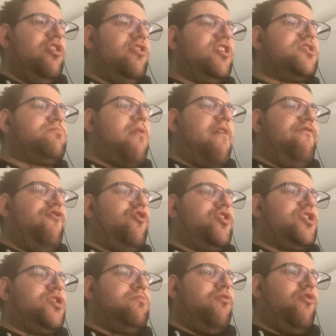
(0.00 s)
Lost by
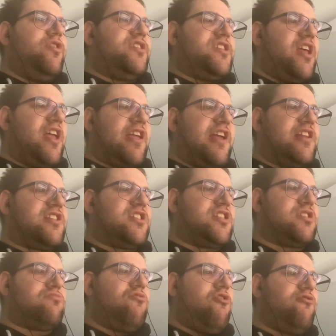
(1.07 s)
42 points against the
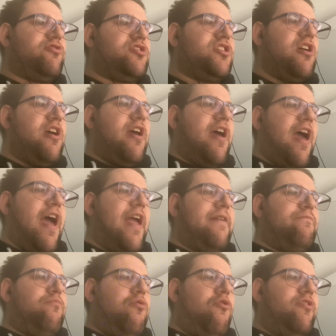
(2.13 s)
Swans.
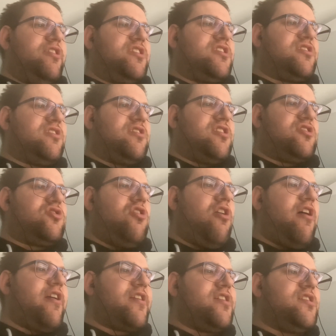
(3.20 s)
8 points to the
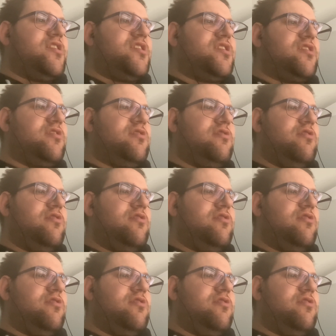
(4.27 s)
Tigers.